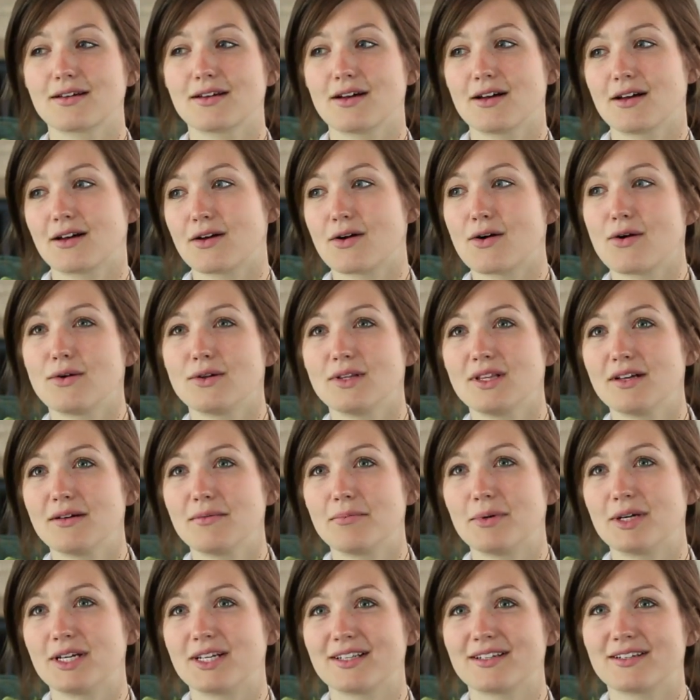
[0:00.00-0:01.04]
a cola,
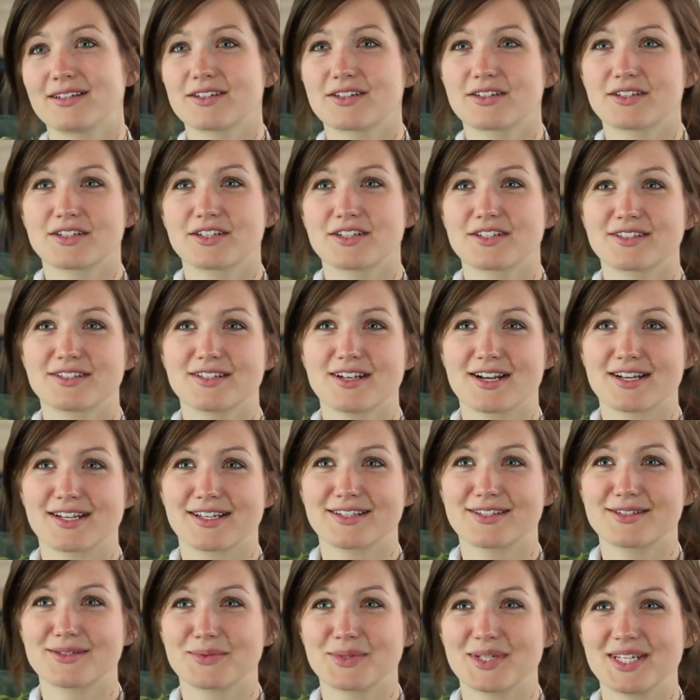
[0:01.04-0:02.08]
but just not
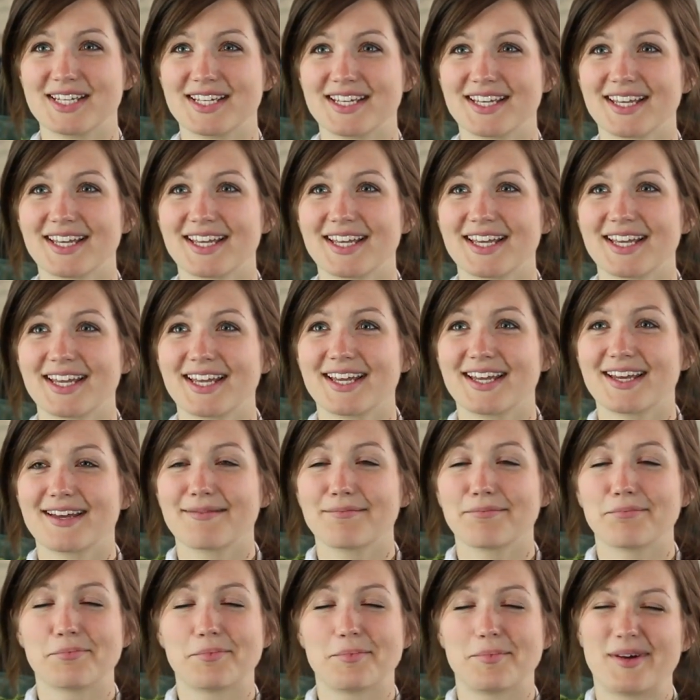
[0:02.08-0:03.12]
as sweet.
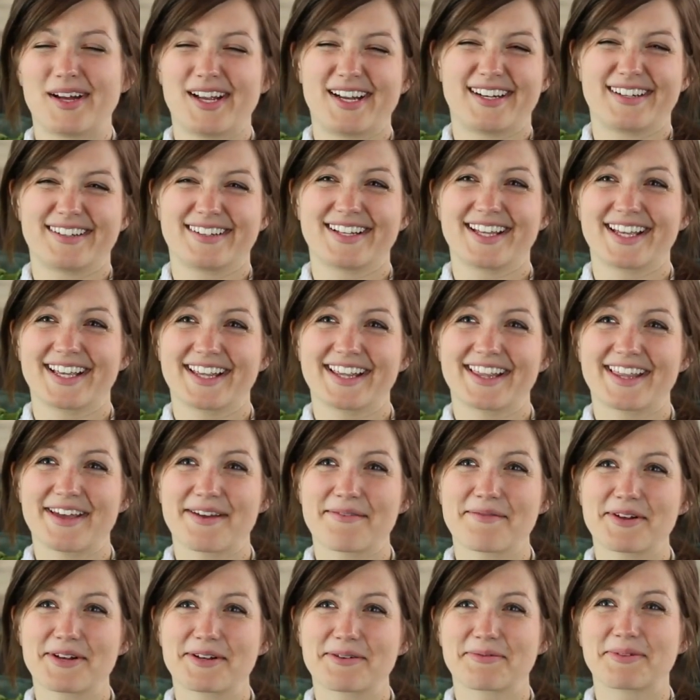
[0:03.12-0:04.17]
I don't like it
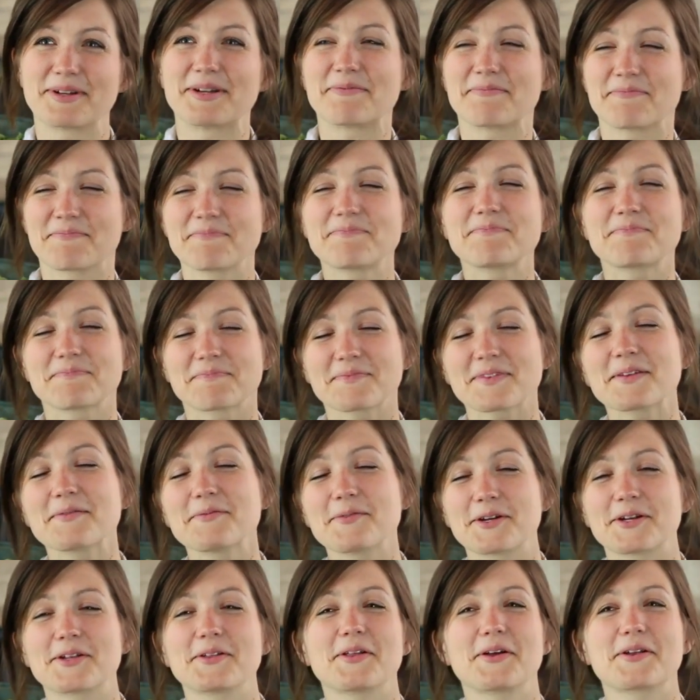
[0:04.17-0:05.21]
that much, but a
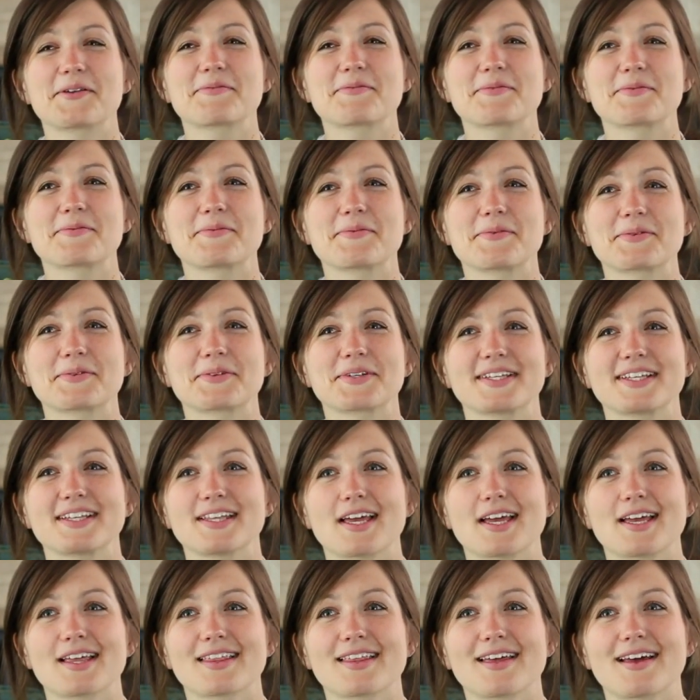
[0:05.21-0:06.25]
lot of people really
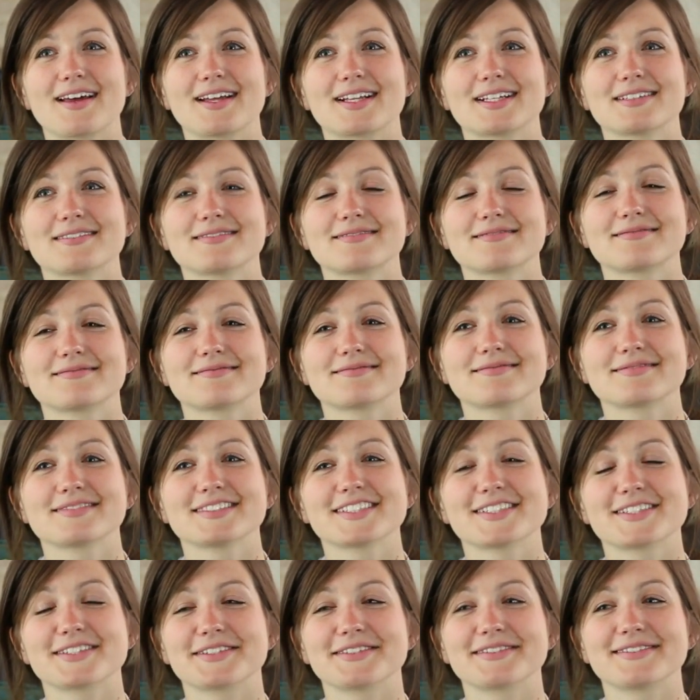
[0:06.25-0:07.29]
like that.
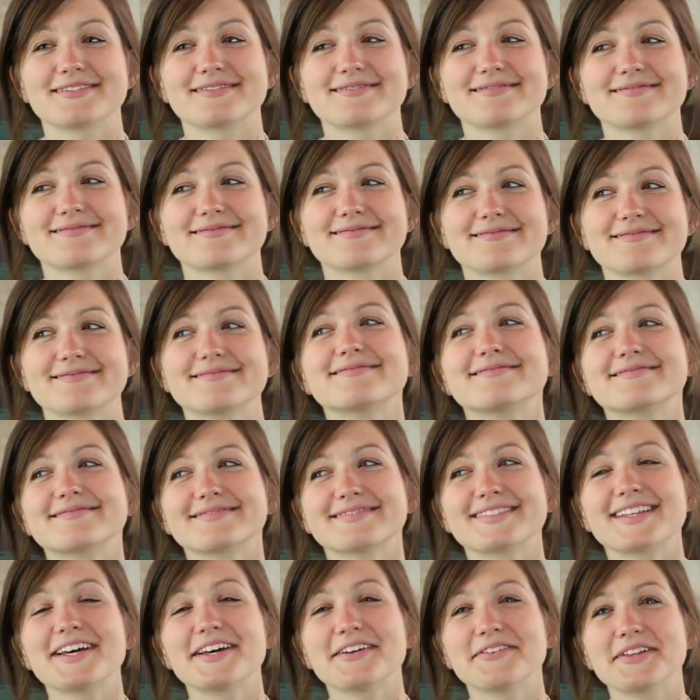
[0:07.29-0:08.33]
So
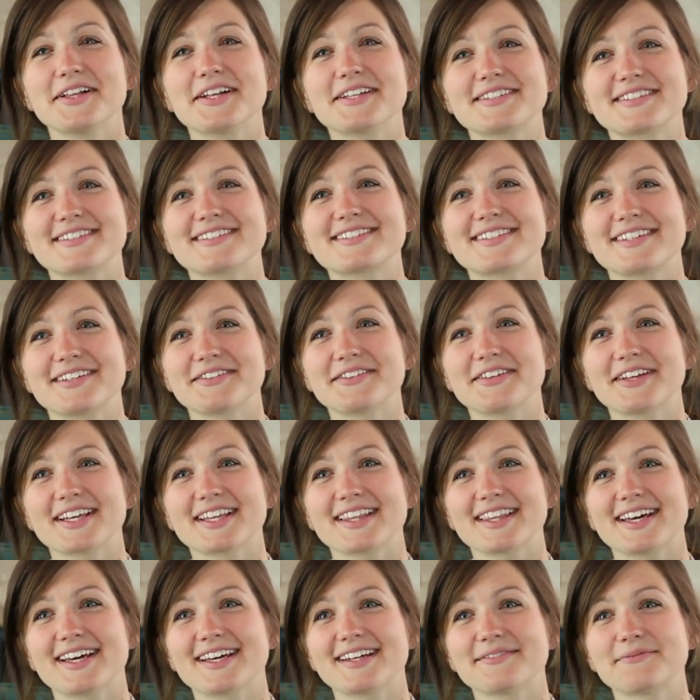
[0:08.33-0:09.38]
they have lots of stuff like
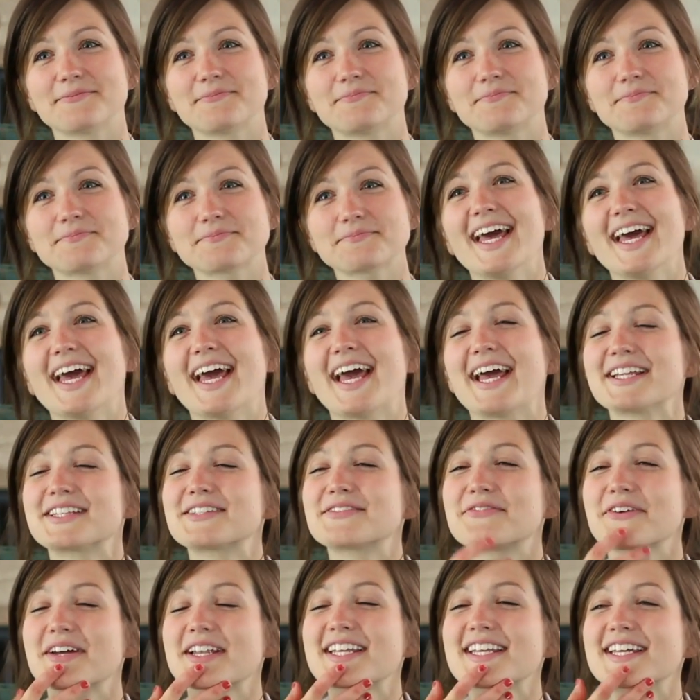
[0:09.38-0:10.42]
that. It's
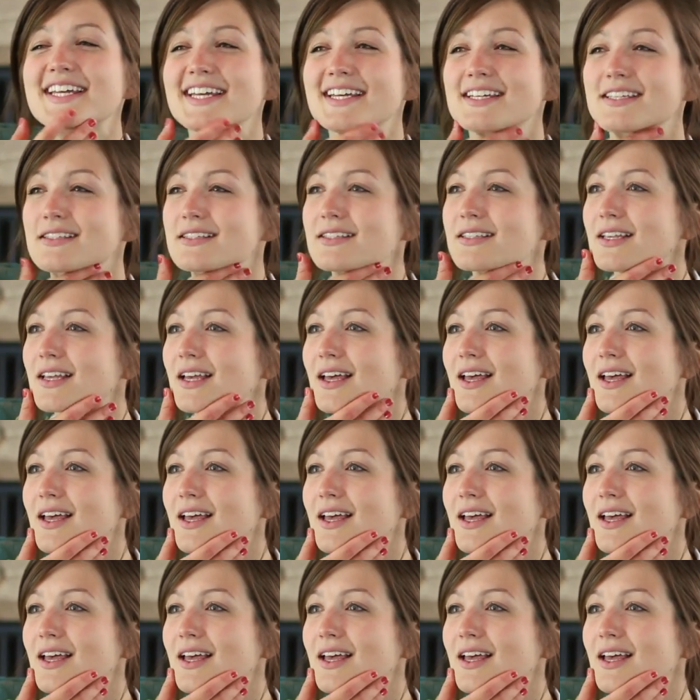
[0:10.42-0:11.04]
funny because